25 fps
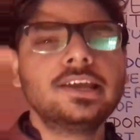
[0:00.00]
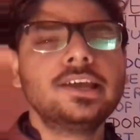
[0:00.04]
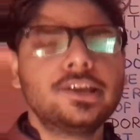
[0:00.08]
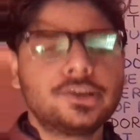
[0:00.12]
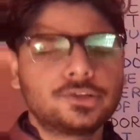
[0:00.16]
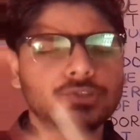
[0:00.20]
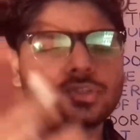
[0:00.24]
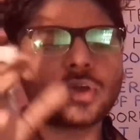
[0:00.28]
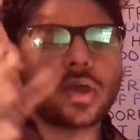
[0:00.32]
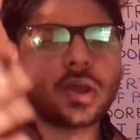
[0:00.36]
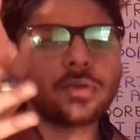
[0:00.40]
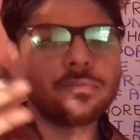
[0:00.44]

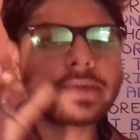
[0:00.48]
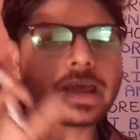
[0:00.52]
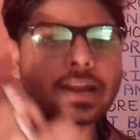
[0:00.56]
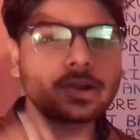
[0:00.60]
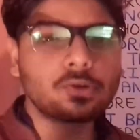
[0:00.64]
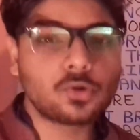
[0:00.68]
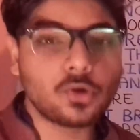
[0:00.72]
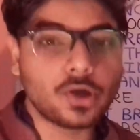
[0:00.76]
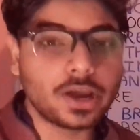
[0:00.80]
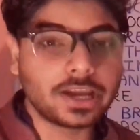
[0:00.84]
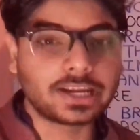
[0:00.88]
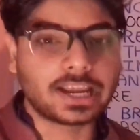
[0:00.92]
So when we are
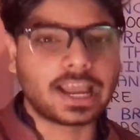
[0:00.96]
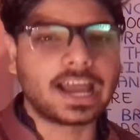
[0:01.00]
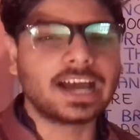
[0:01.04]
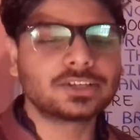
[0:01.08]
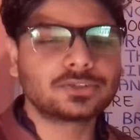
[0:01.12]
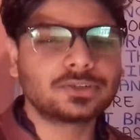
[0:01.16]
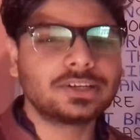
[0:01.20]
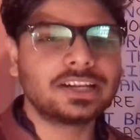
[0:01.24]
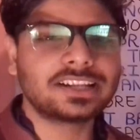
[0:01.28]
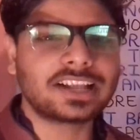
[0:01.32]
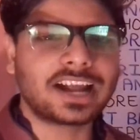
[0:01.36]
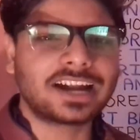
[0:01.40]
going as
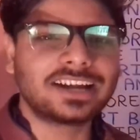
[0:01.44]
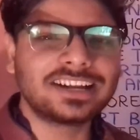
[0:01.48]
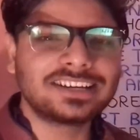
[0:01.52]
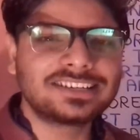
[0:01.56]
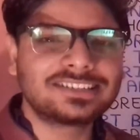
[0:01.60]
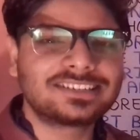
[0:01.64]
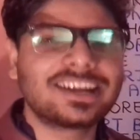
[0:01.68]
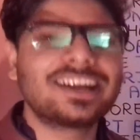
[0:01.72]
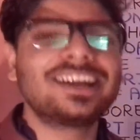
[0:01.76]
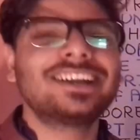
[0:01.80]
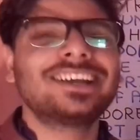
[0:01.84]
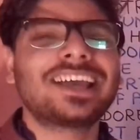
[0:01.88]
well as
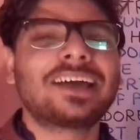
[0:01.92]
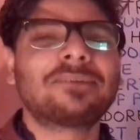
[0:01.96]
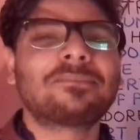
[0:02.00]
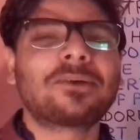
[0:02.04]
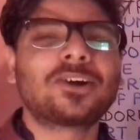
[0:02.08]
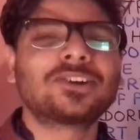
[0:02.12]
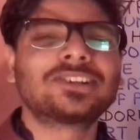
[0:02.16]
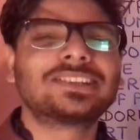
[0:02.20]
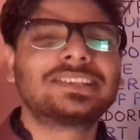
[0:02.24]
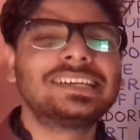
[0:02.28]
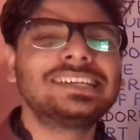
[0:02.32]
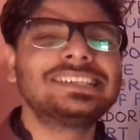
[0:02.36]
understanding
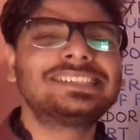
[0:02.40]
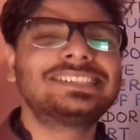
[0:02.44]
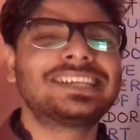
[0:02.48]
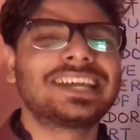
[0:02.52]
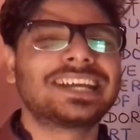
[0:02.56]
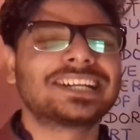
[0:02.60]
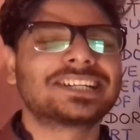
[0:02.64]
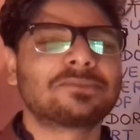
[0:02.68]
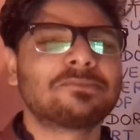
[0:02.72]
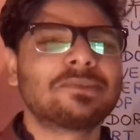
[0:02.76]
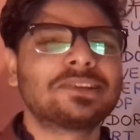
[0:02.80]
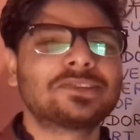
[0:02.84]
about these
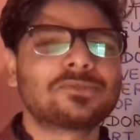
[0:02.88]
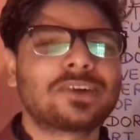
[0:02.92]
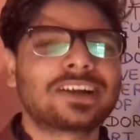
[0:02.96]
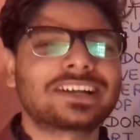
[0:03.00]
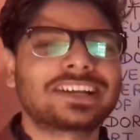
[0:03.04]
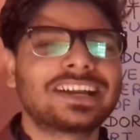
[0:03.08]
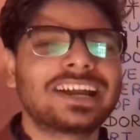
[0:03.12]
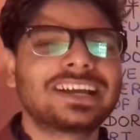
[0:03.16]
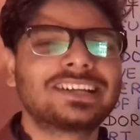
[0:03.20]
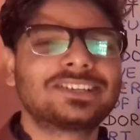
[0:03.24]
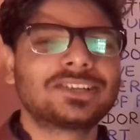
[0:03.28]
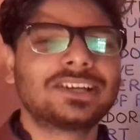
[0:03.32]
cases, means what
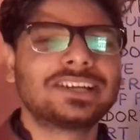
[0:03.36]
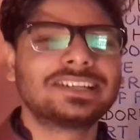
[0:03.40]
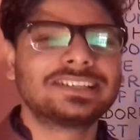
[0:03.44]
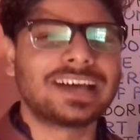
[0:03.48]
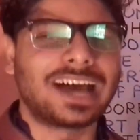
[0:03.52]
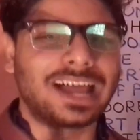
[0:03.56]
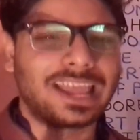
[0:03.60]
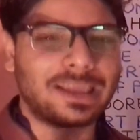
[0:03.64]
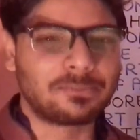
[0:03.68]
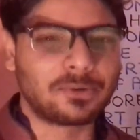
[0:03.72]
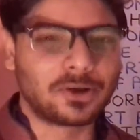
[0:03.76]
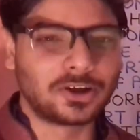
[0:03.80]
are actually the
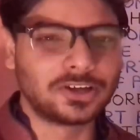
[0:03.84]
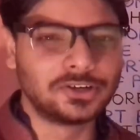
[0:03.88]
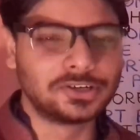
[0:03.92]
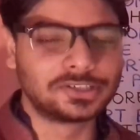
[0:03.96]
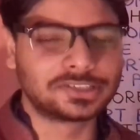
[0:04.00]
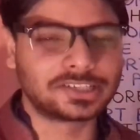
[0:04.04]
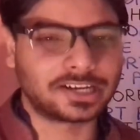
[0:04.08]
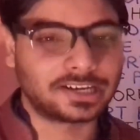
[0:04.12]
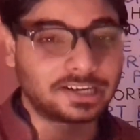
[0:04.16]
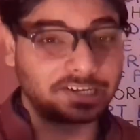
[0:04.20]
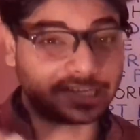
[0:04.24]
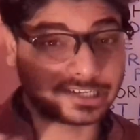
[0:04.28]

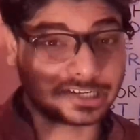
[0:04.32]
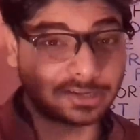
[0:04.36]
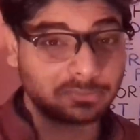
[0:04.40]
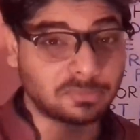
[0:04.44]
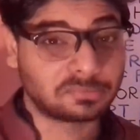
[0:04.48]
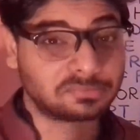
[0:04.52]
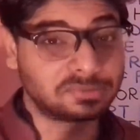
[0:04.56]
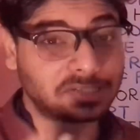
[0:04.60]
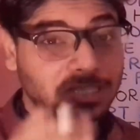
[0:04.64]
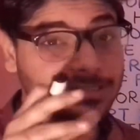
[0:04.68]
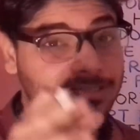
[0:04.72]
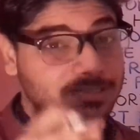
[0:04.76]
evolution in terms
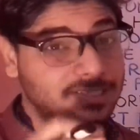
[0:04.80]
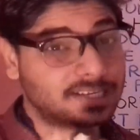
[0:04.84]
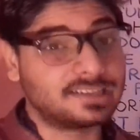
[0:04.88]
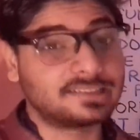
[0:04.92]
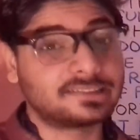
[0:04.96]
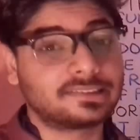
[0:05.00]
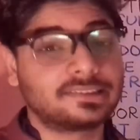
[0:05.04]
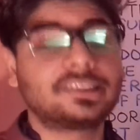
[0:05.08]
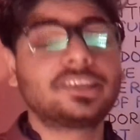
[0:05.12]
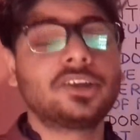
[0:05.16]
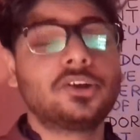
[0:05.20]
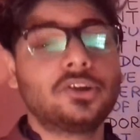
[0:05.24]
of the cell
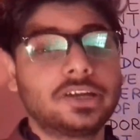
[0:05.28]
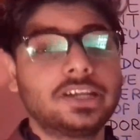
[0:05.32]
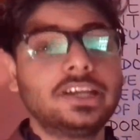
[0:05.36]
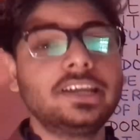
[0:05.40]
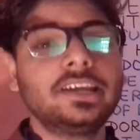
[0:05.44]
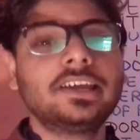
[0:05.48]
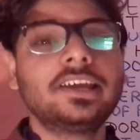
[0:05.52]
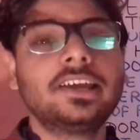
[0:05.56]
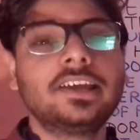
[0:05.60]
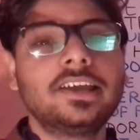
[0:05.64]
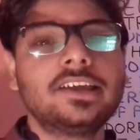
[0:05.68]
theory.